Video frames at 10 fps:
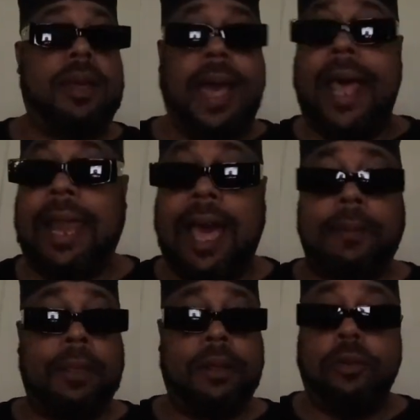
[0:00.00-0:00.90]
Allah,
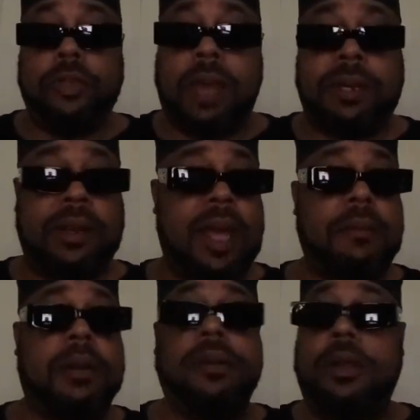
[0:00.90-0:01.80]
who's Akbar and
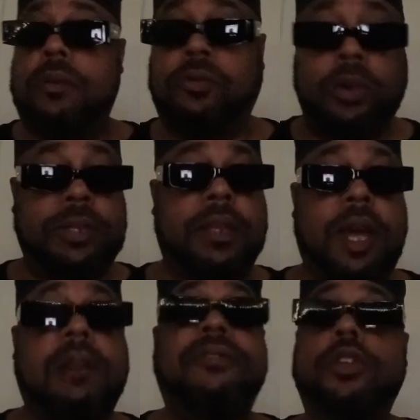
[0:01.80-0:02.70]
Akbar, wrote that
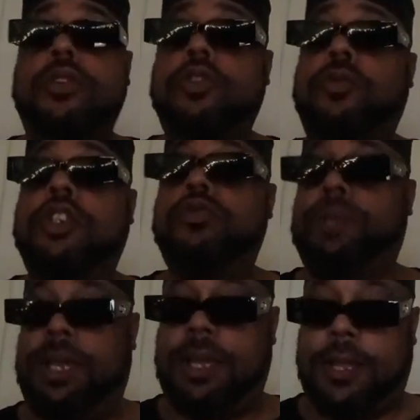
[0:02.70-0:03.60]
qadr for you to do what you
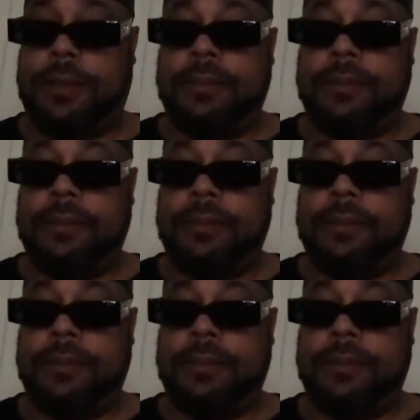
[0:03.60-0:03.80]
did.